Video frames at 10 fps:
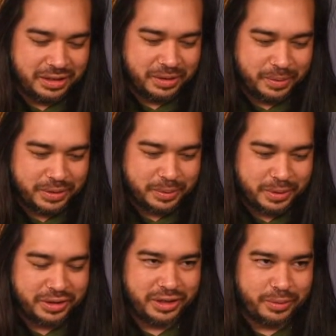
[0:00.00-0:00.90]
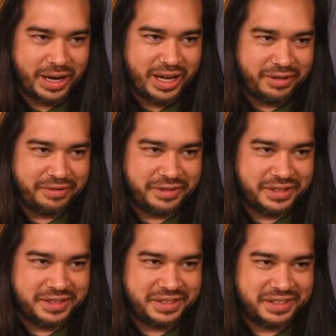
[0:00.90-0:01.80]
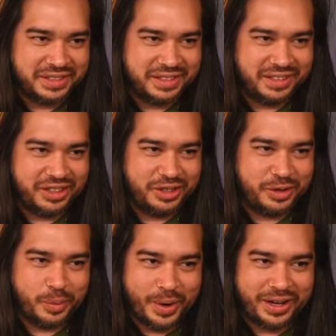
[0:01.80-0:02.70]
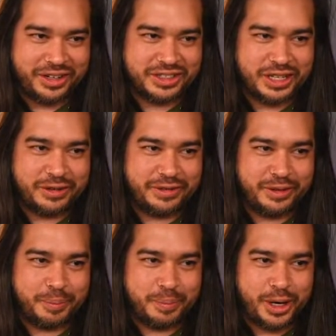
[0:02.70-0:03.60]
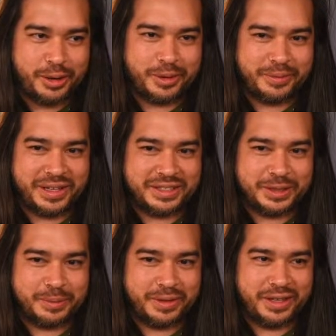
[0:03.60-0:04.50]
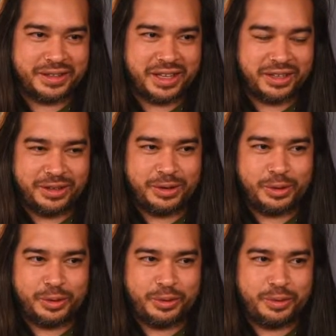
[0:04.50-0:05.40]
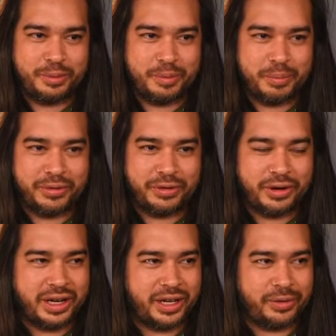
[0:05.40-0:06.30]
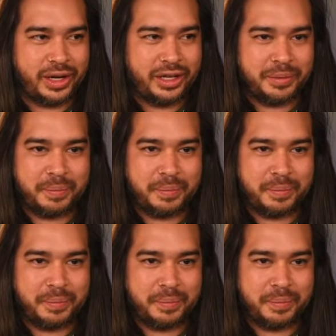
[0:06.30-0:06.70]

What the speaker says: what's the word, derived while you're solving the problem. That's something that you knew beforehand, right?